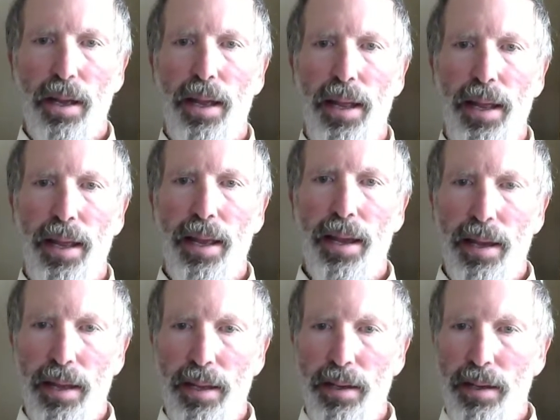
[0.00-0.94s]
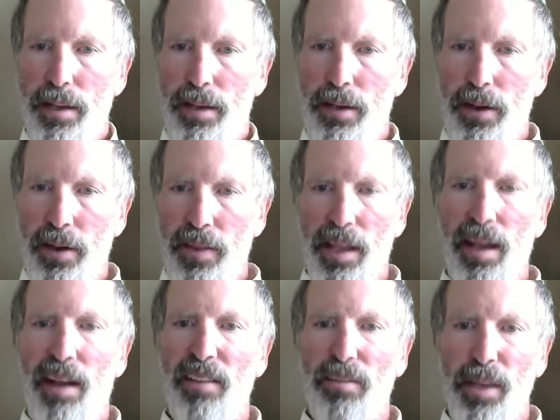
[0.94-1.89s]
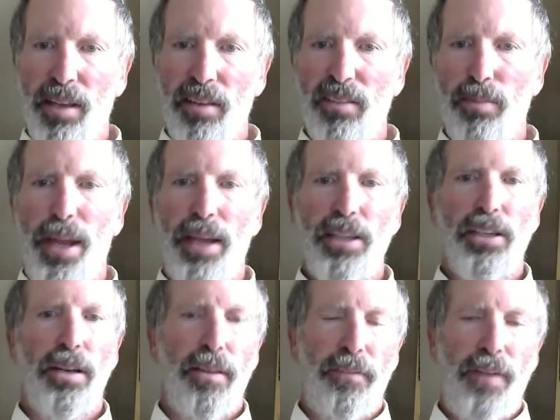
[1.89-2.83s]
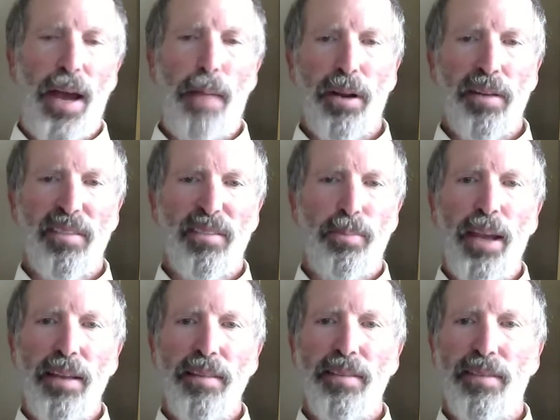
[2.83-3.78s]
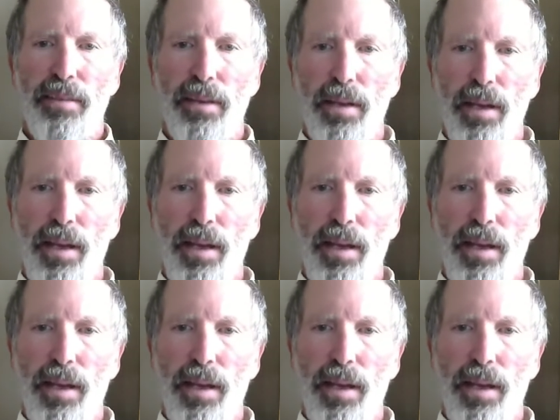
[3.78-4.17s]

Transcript: and during the cosmic expansion of the fabric of space,